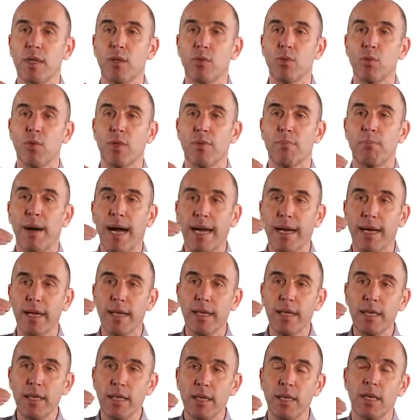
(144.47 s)
tooth
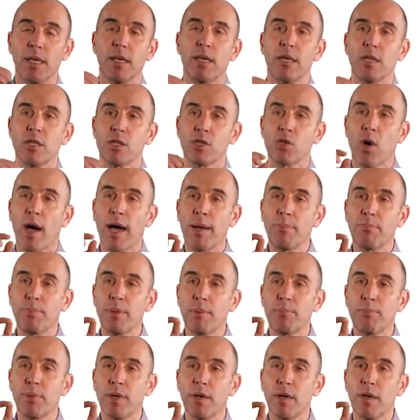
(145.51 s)
buccally. So I
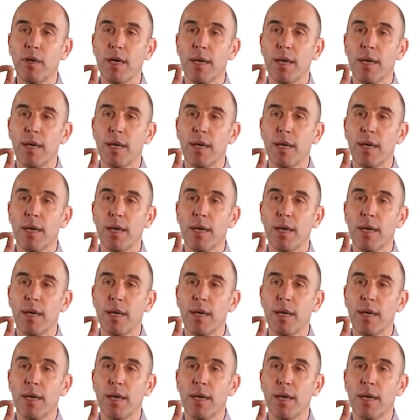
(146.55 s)
prepare